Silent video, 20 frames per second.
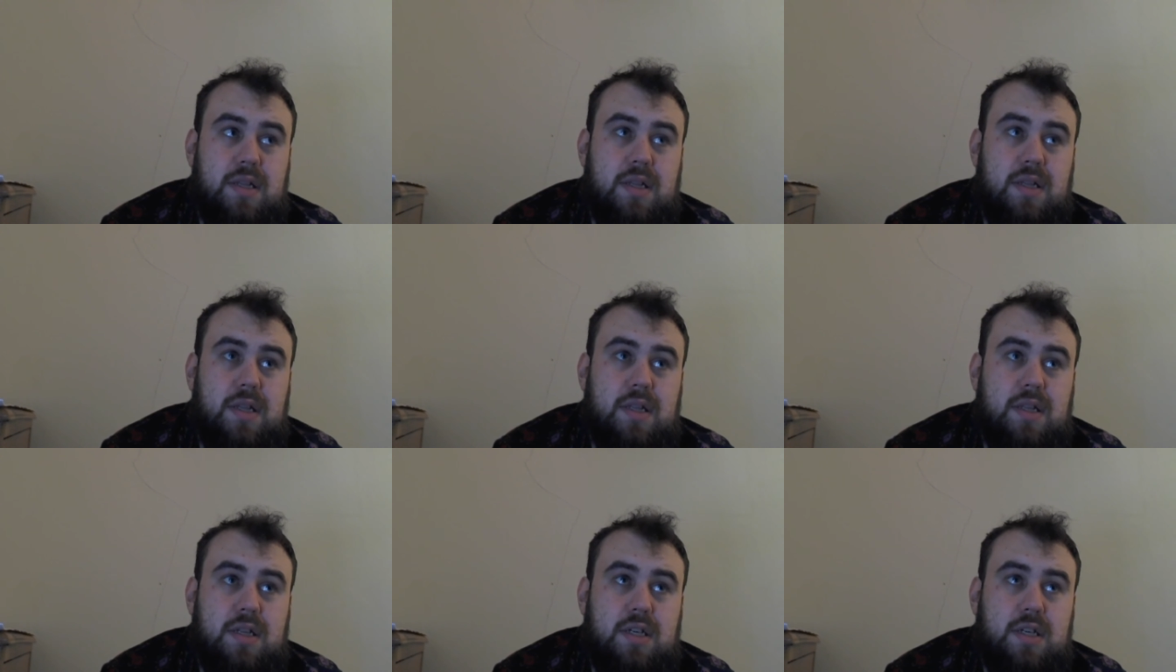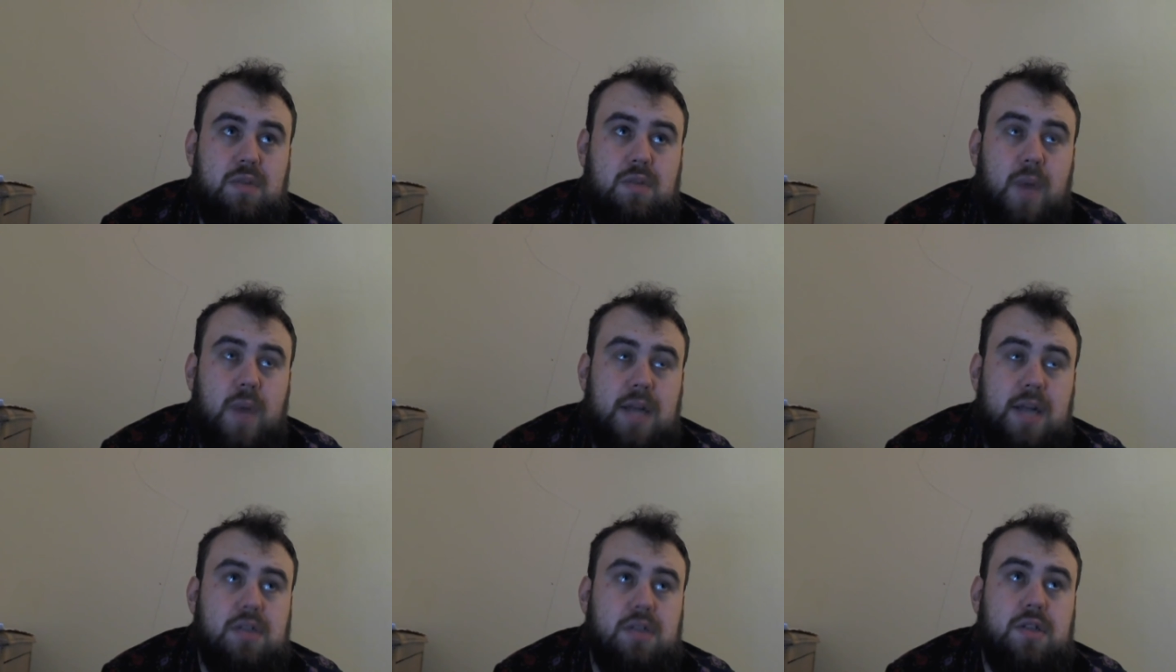She
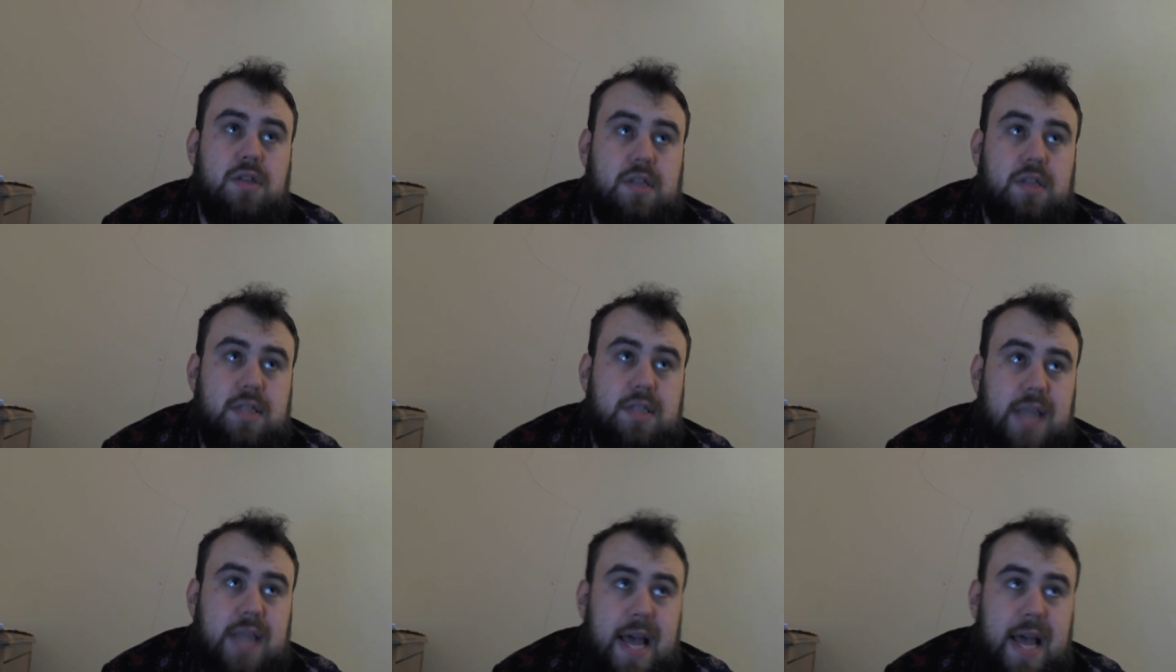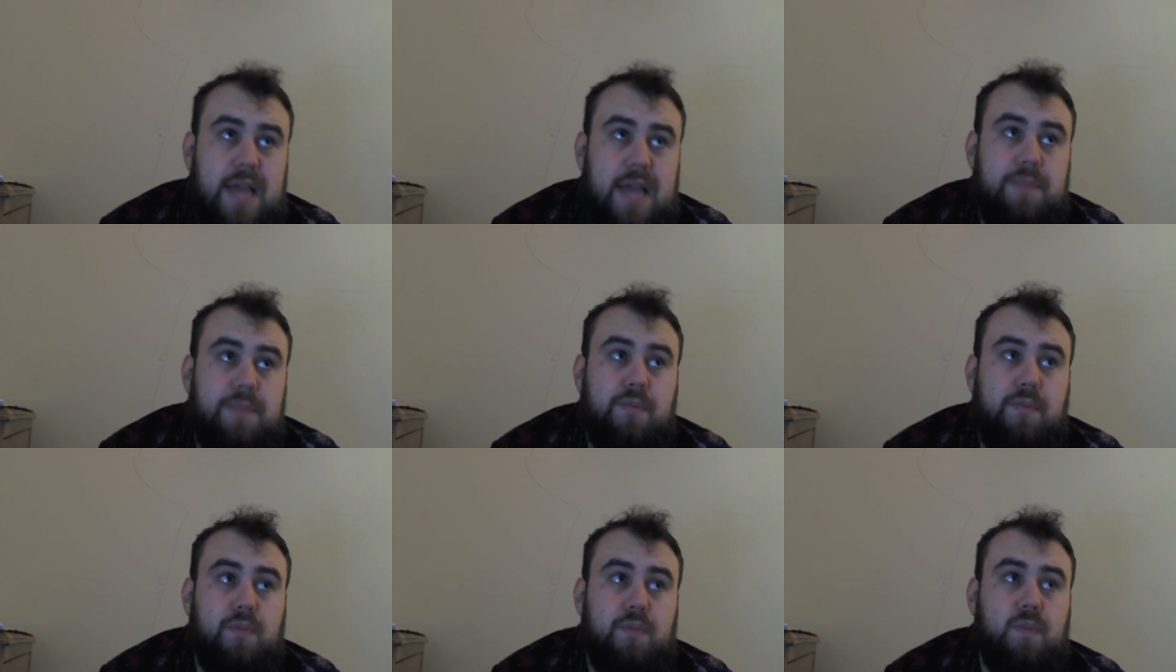went to the
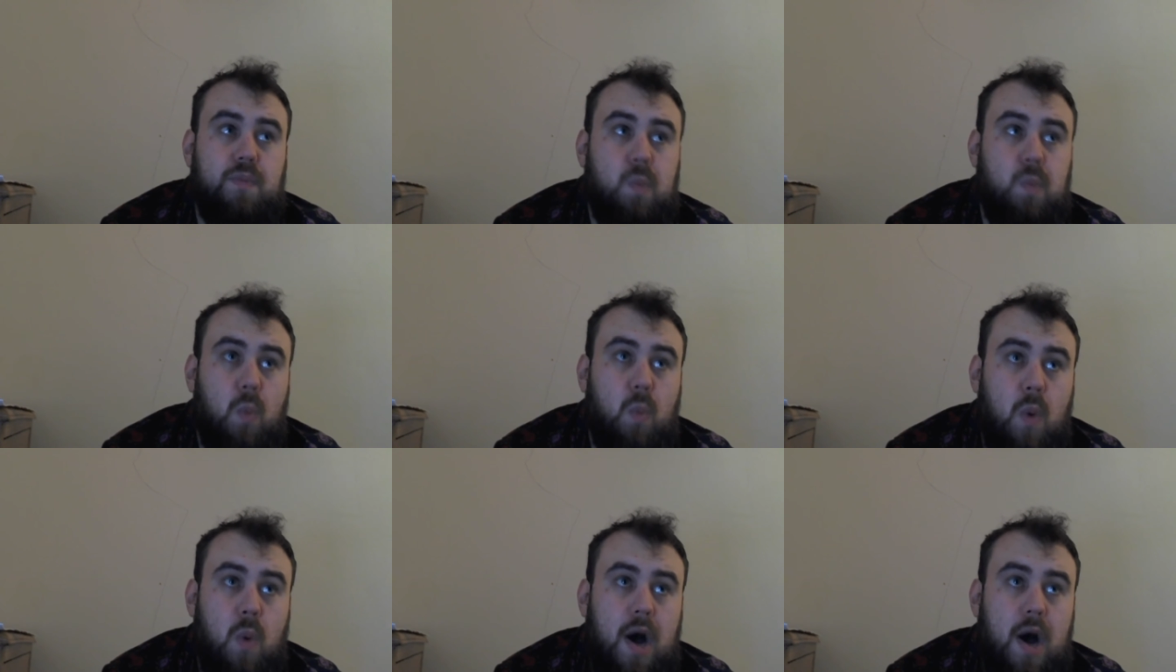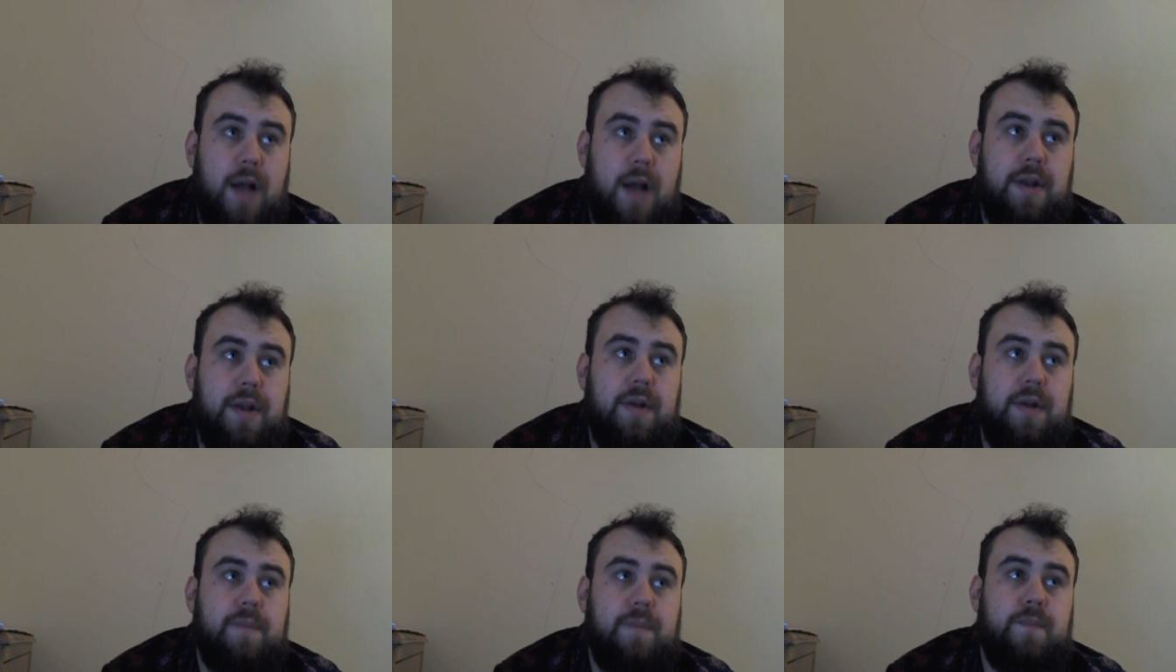same
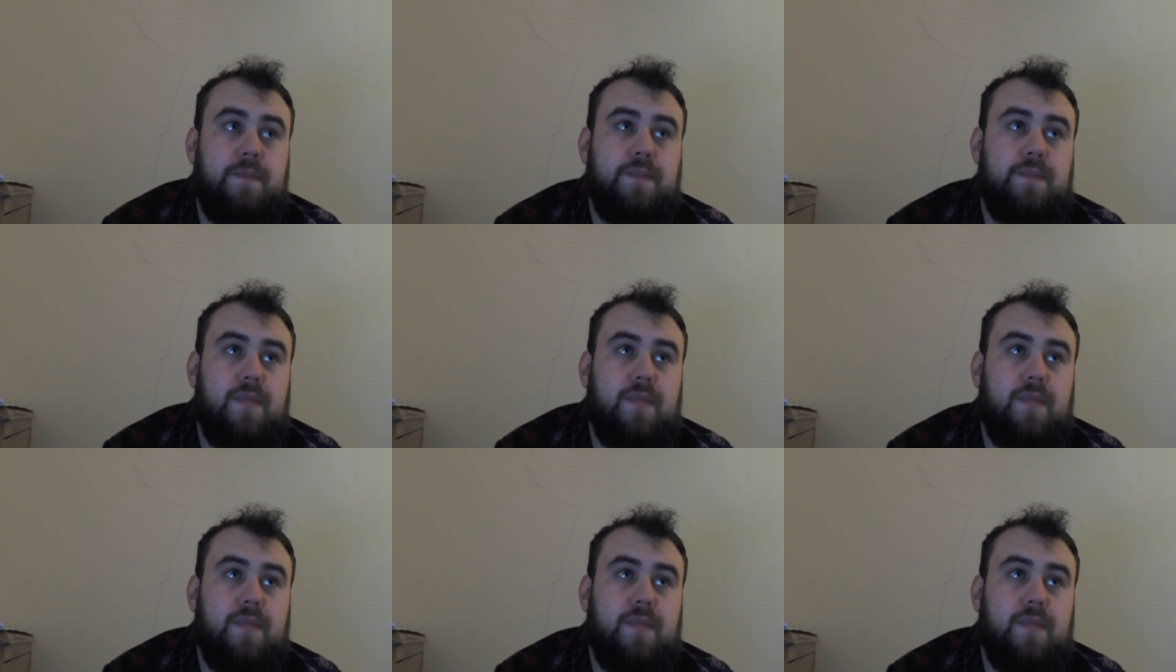one